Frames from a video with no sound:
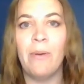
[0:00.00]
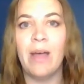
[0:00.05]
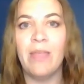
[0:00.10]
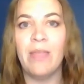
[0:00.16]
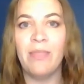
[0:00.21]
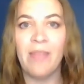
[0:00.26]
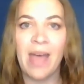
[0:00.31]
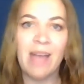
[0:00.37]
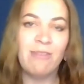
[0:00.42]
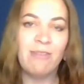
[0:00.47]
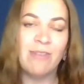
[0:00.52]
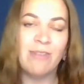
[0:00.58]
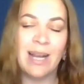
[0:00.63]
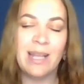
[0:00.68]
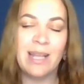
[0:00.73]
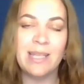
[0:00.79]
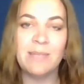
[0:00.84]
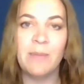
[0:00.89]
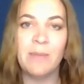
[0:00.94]
And that
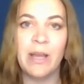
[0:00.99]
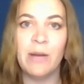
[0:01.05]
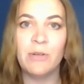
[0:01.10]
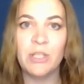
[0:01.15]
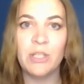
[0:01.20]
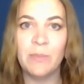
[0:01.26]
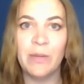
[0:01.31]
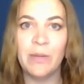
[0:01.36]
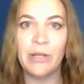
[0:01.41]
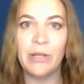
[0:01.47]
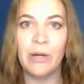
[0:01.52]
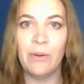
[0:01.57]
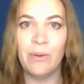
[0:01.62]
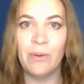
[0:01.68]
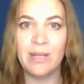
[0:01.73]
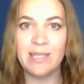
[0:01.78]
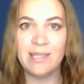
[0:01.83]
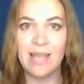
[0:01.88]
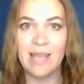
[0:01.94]
really is my ultimate
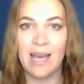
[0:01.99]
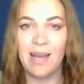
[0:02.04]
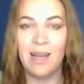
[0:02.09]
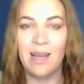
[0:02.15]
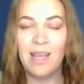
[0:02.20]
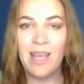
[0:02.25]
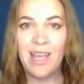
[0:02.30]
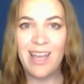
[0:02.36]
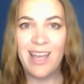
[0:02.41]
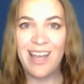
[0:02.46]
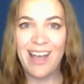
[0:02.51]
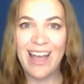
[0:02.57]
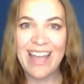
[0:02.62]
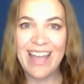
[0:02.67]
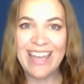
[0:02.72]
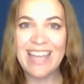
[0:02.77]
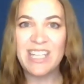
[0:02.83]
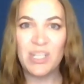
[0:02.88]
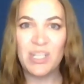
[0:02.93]
goal is that
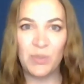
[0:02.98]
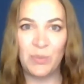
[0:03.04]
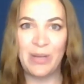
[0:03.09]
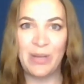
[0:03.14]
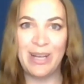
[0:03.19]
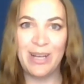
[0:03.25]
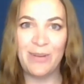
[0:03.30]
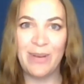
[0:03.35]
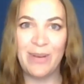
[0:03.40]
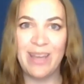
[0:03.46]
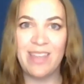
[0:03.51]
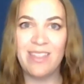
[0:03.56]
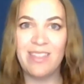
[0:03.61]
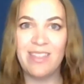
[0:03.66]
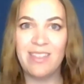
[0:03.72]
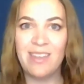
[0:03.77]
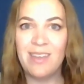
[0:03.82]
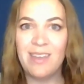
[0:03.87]
I get to work with